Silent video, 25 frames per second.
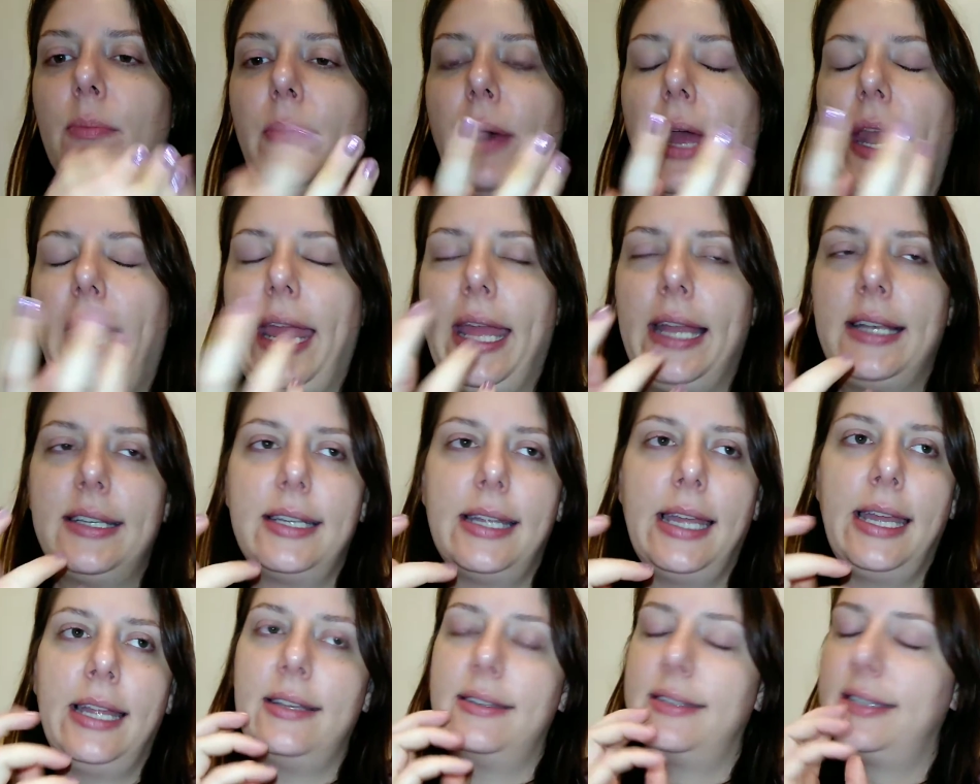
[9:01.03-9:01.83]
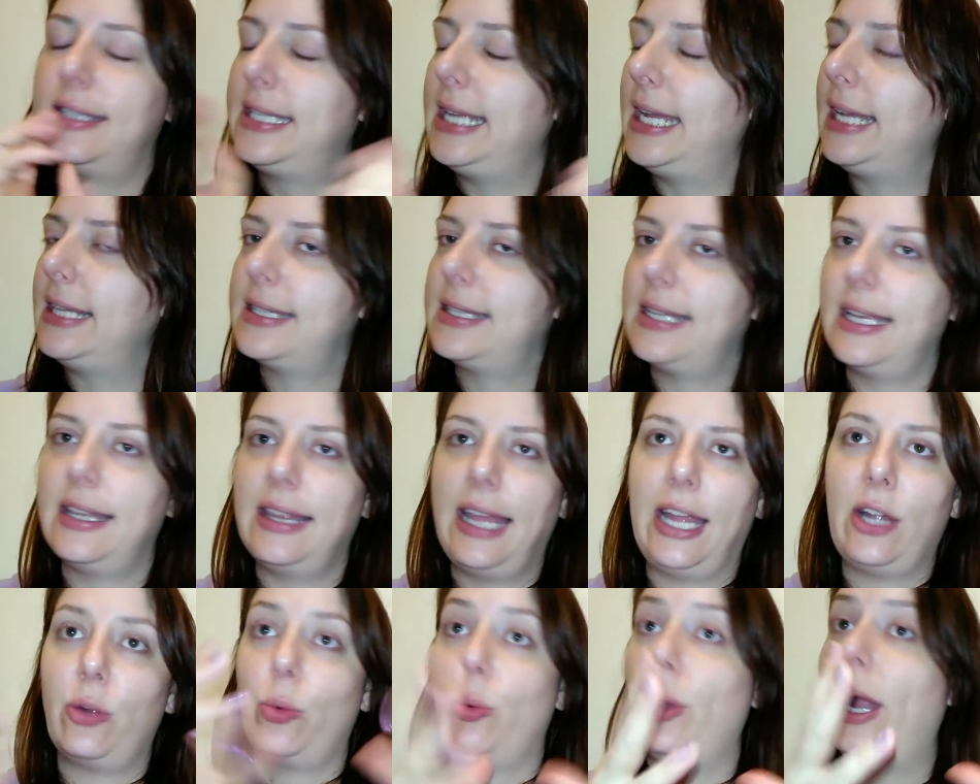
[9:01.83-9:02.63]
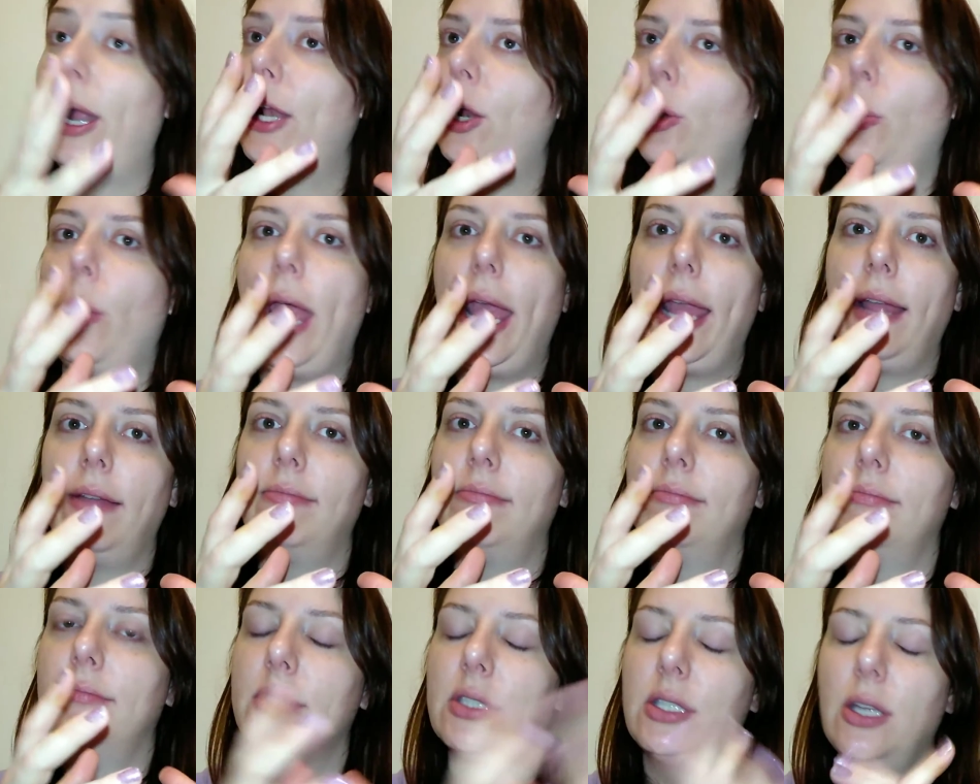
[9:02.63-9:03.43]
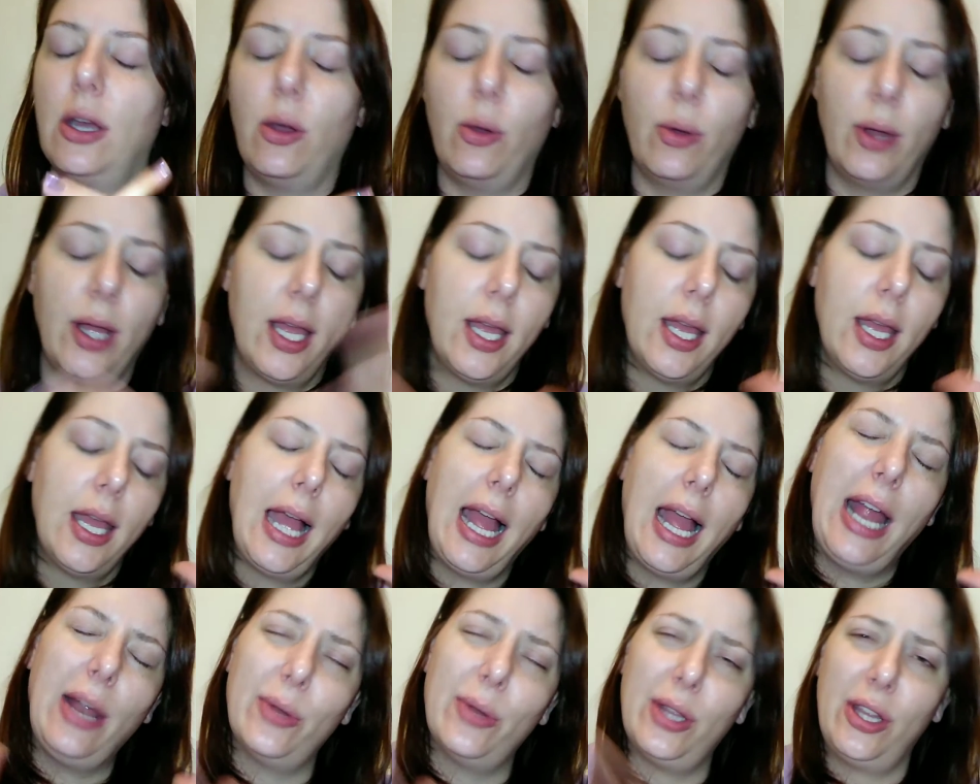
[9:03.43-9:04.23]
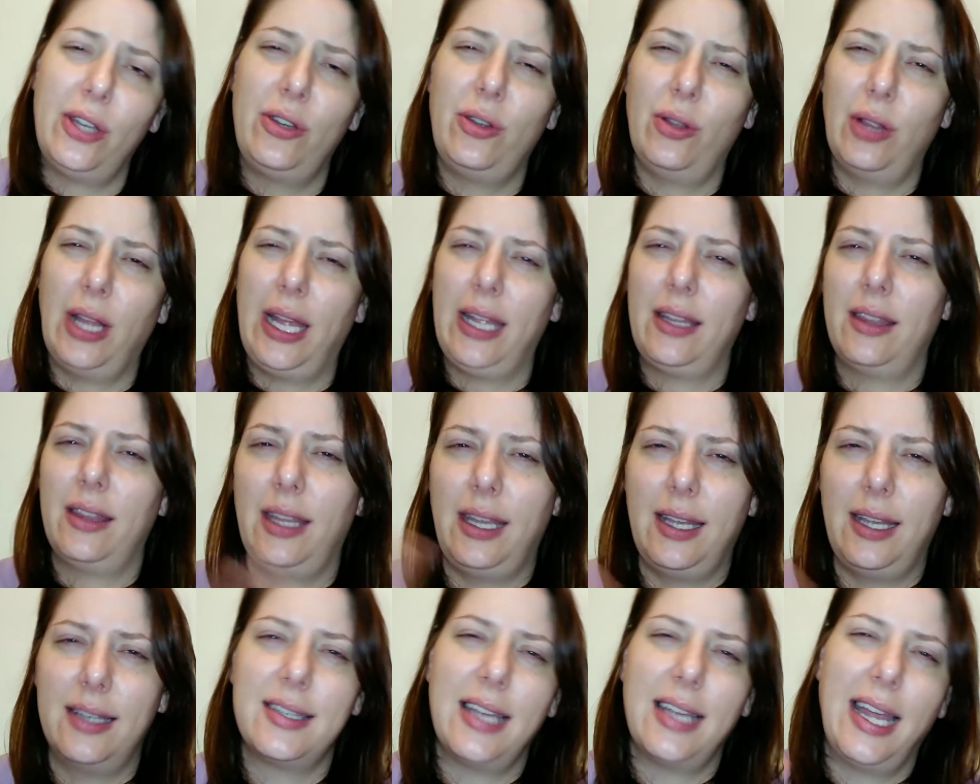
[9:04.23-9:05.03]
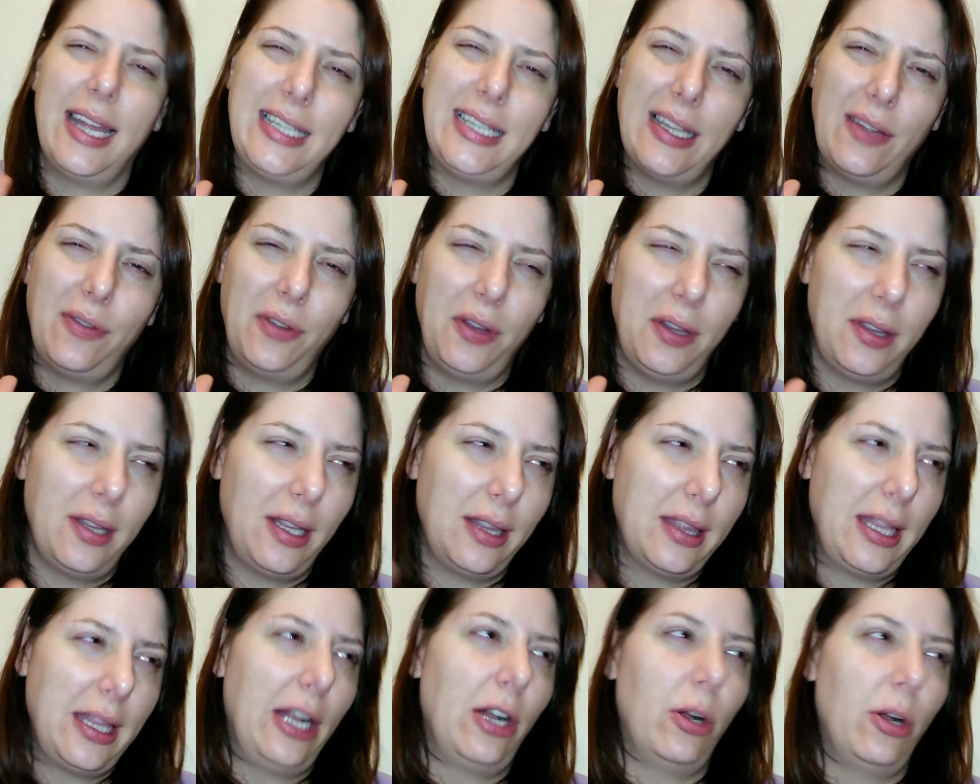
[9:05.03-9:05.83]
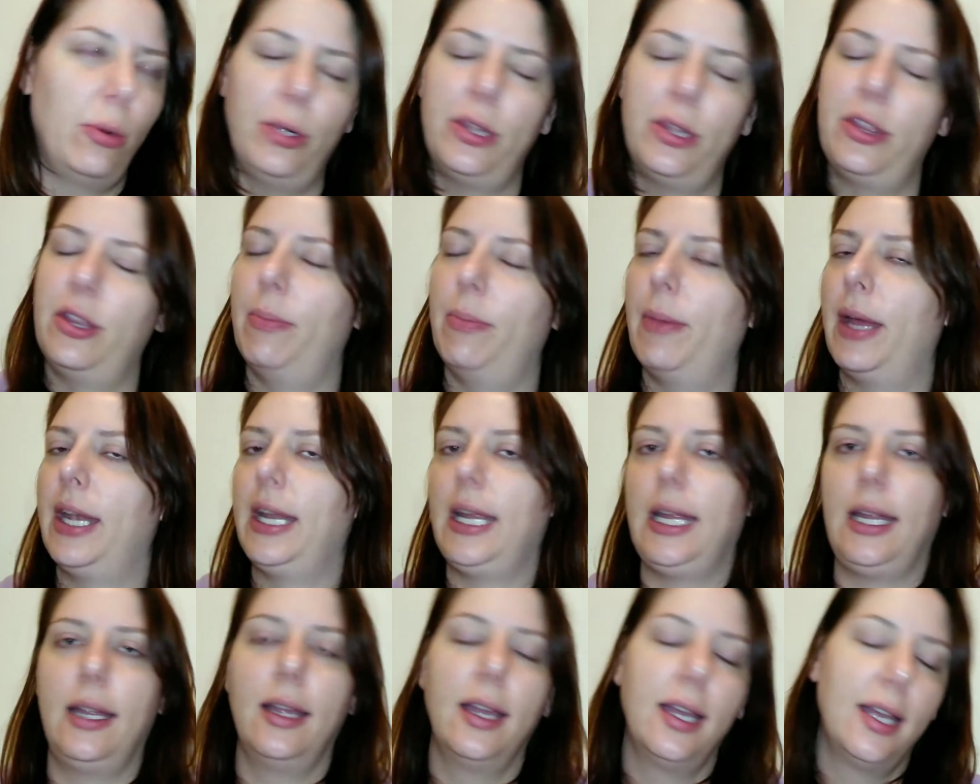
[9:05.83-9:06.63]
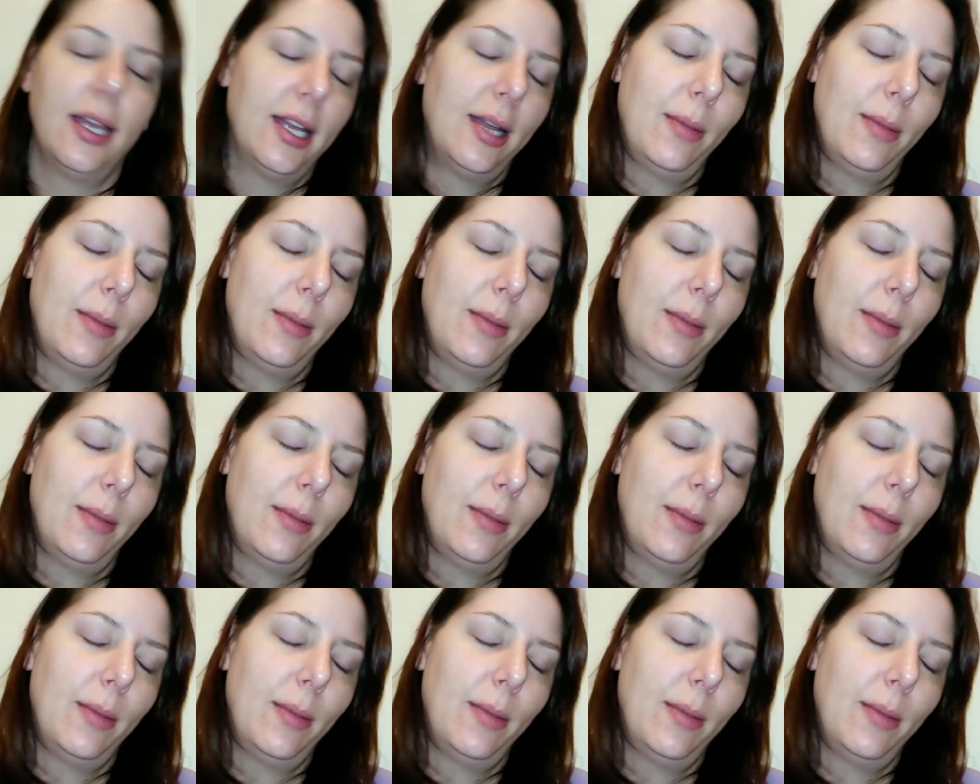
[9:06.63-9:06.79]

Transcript: But it, it sinks in like right away. So I really do like these. I definitely think they're worth the money.